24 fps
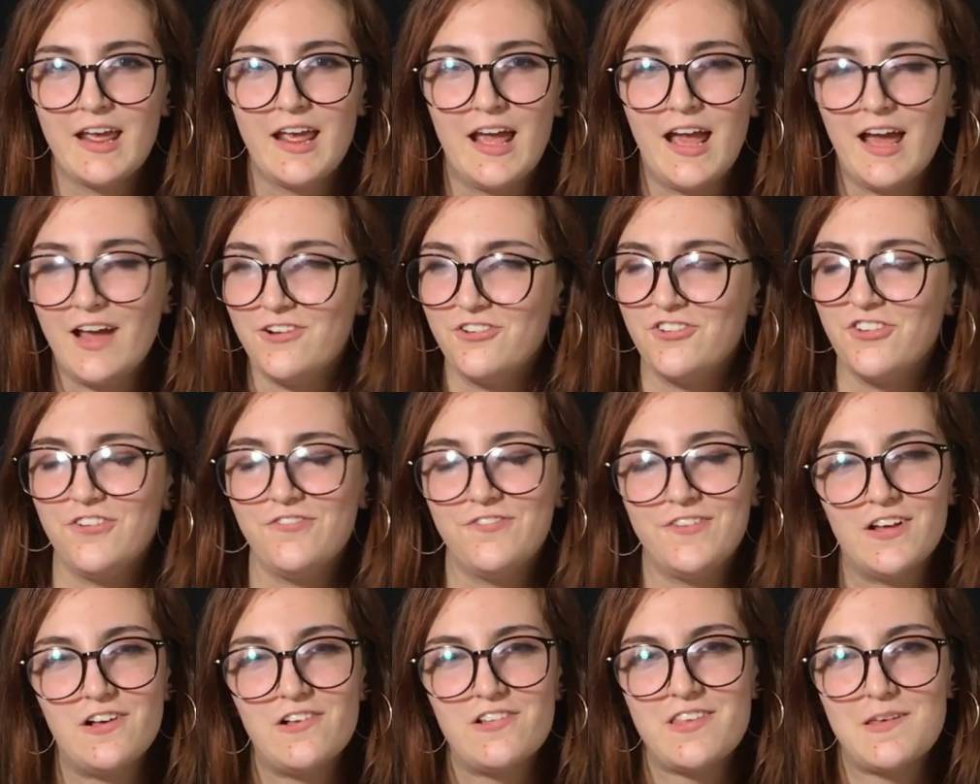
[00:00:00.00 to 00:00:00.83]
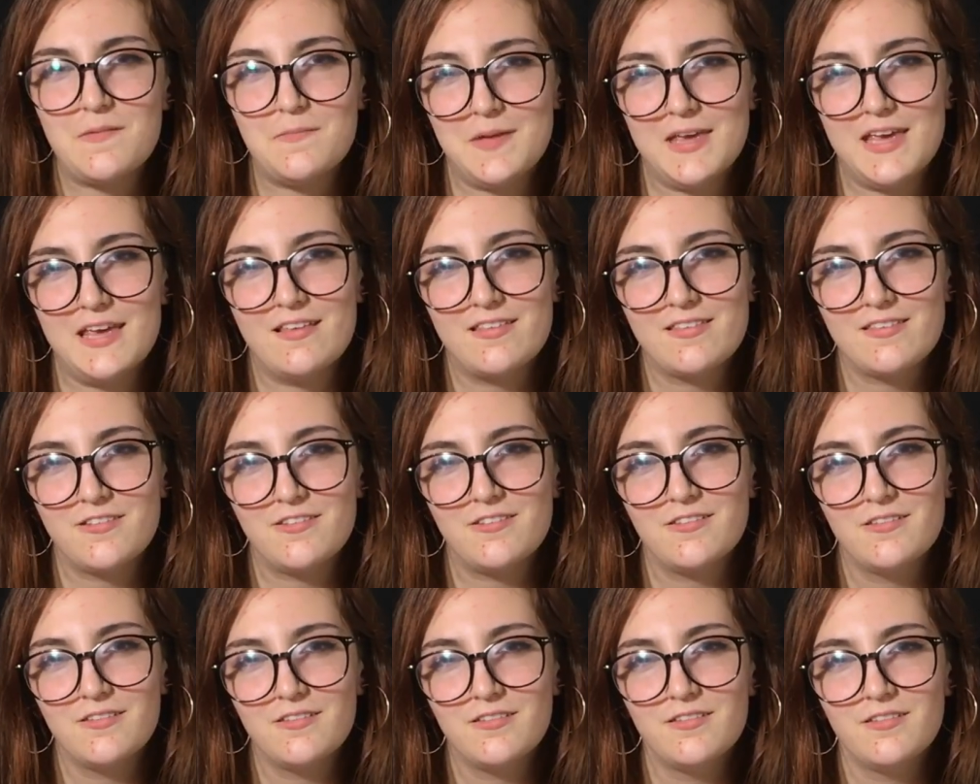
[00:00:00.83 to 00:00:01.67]
and she feels at
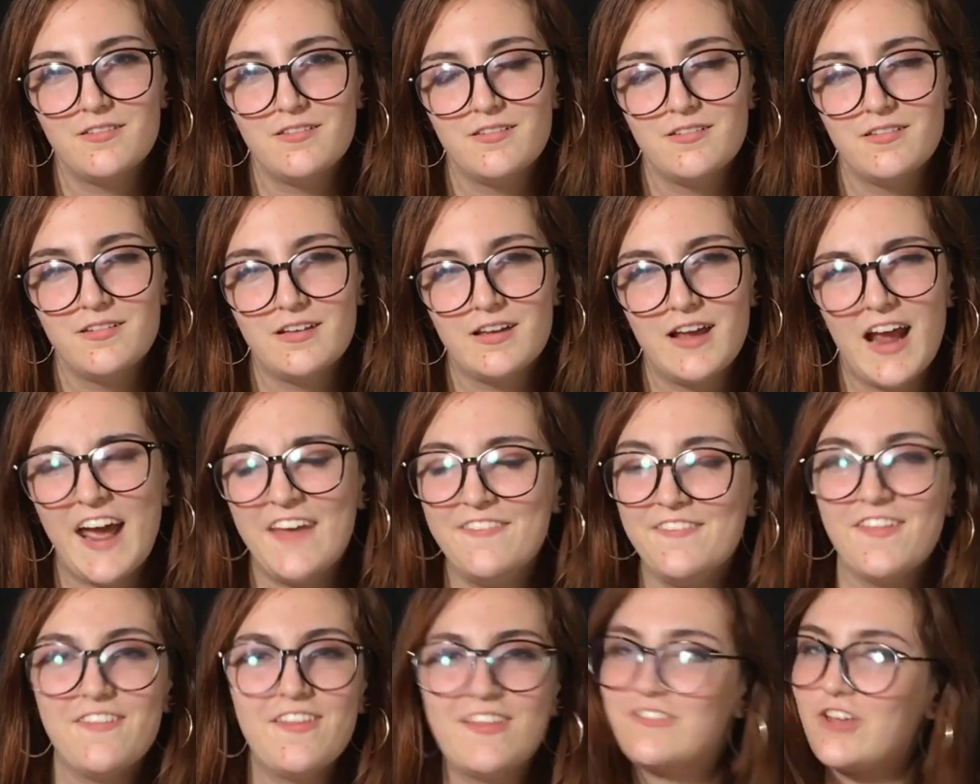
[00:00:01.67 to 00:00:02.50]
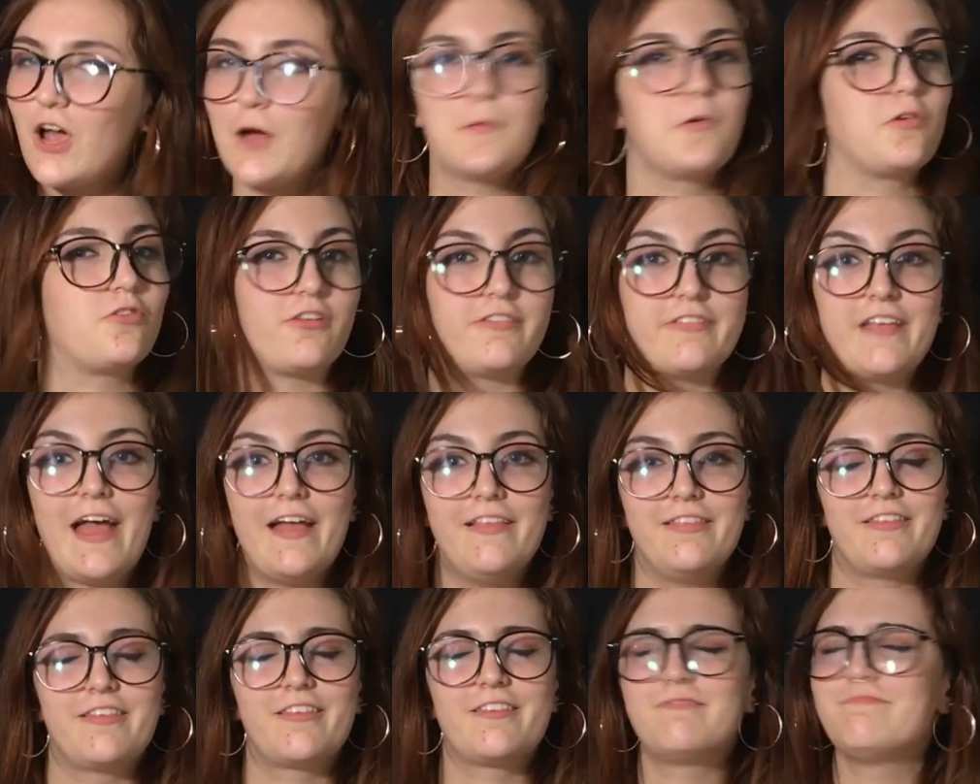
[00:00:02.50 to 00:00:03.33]
peace. And then the chapter just
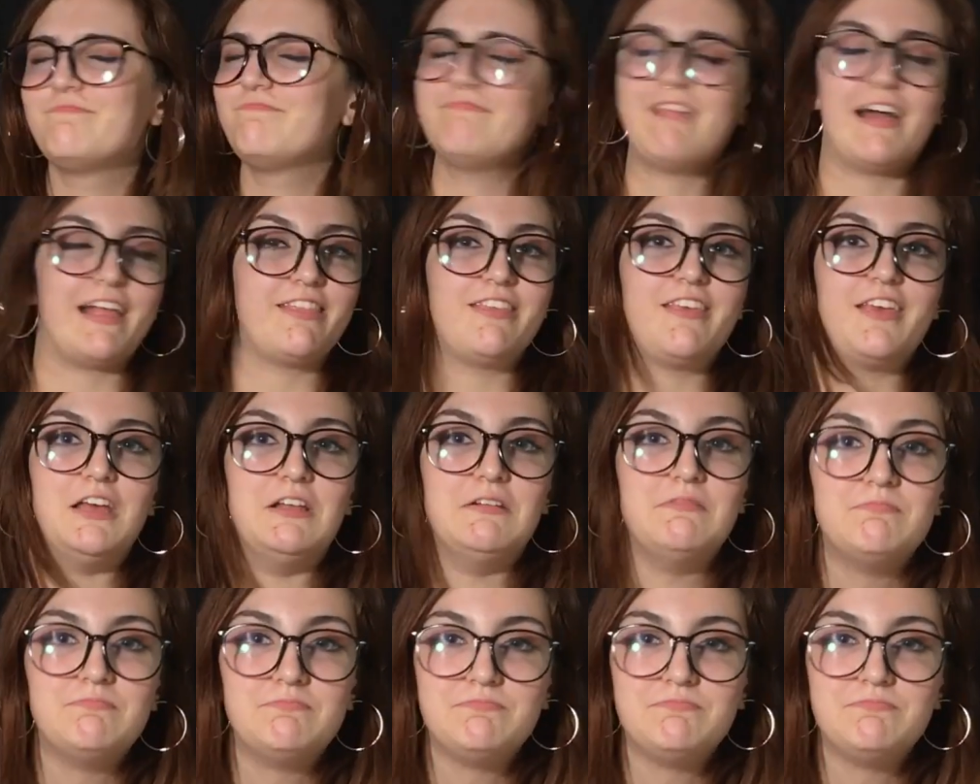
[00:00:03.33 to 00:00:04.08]
ends. That's it.